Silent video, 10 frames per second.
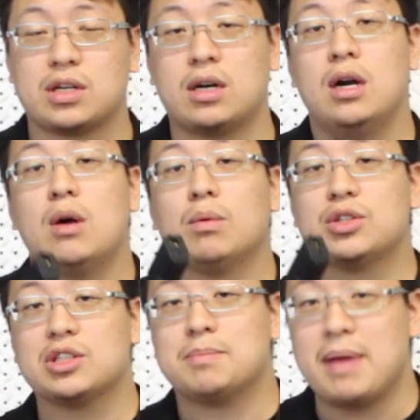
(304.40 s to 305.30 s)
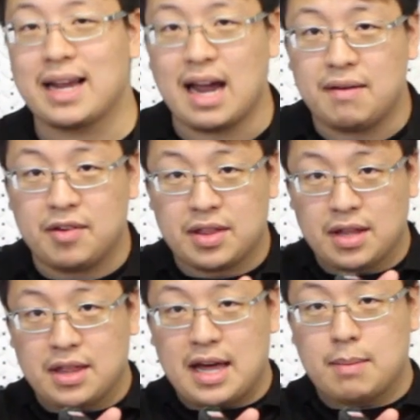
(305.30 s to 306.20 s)
are will just make
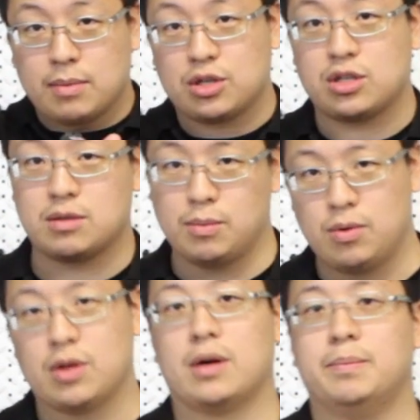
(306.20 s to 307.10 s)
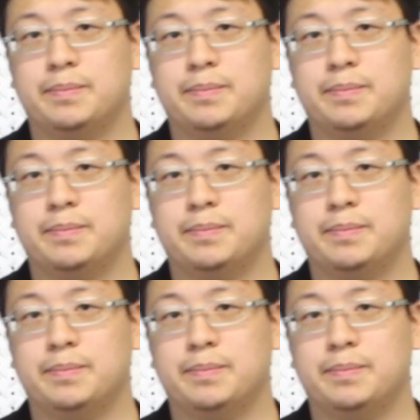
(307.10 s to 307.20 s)
everything that much smoother.